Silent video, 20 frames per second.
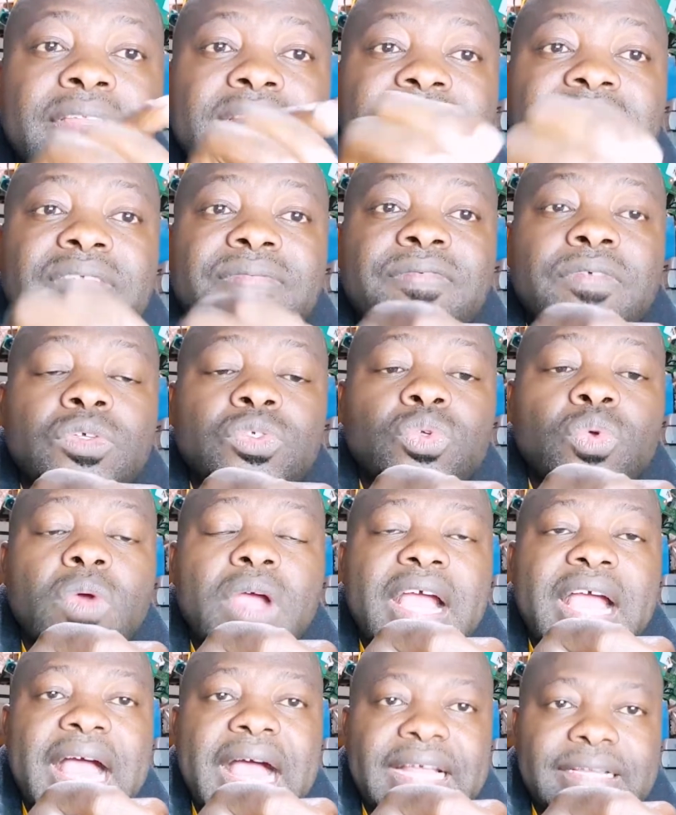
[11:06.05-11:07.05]
this fuse will
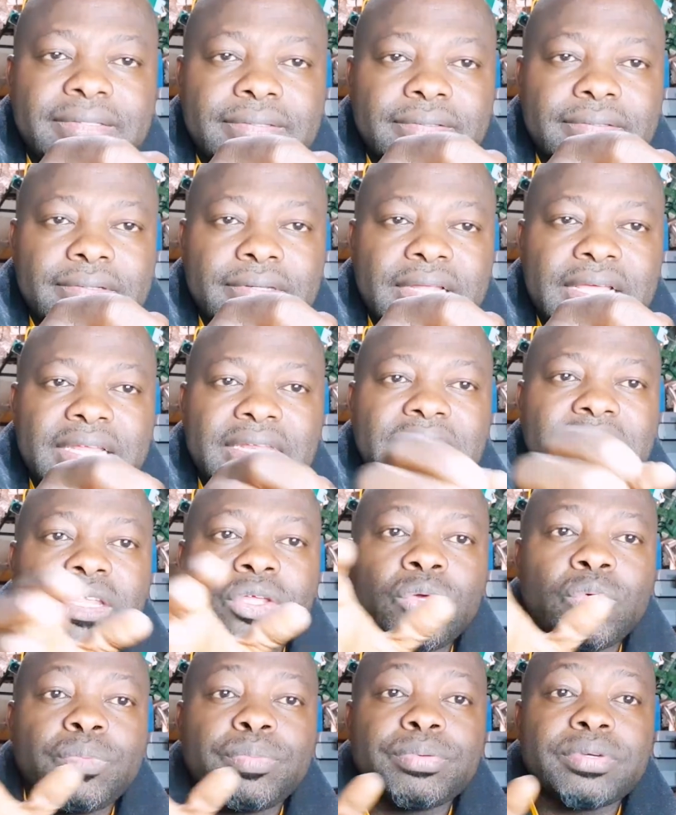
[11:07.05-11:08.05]
cut and then
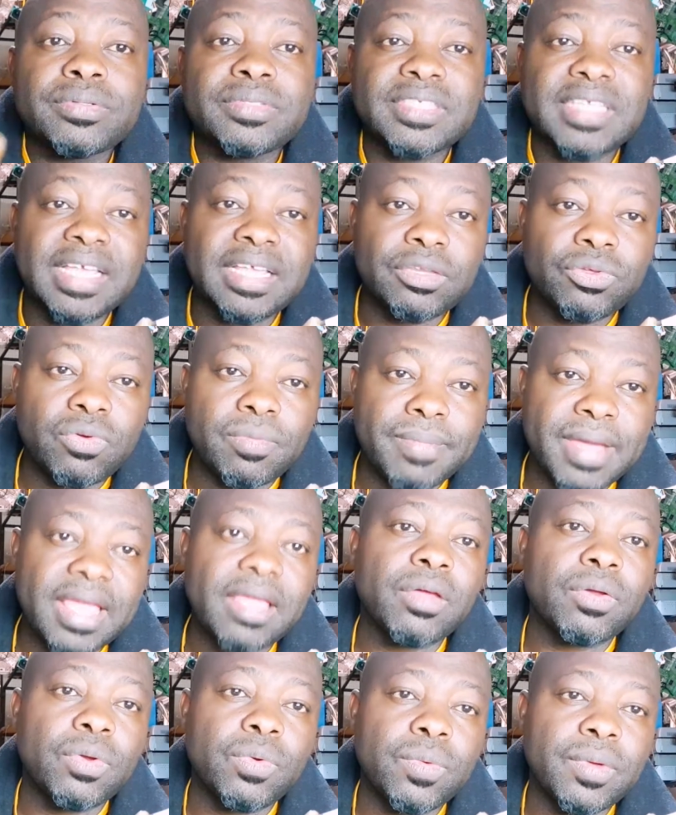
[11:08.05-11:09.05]
you'll protect your
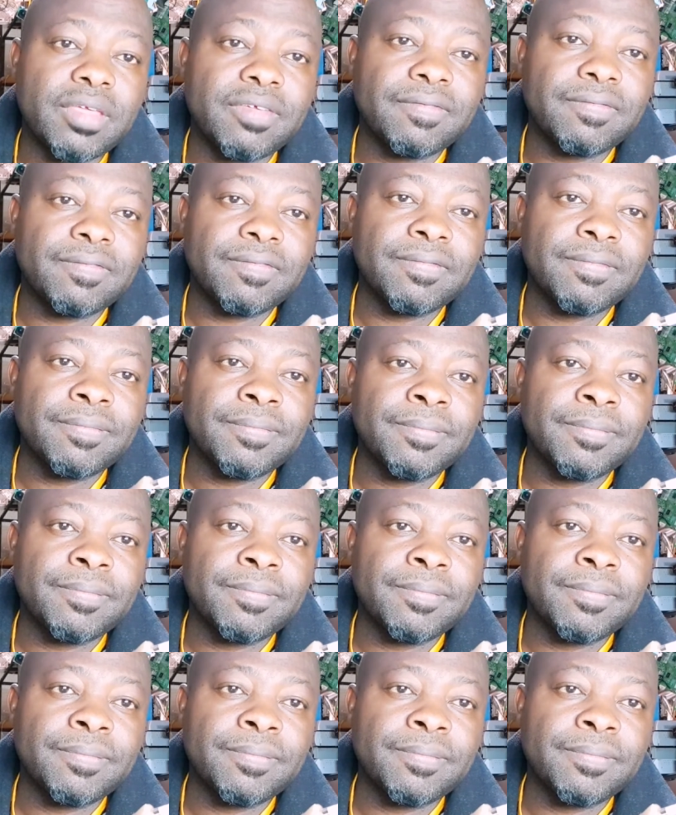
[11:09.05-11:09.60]
microwave.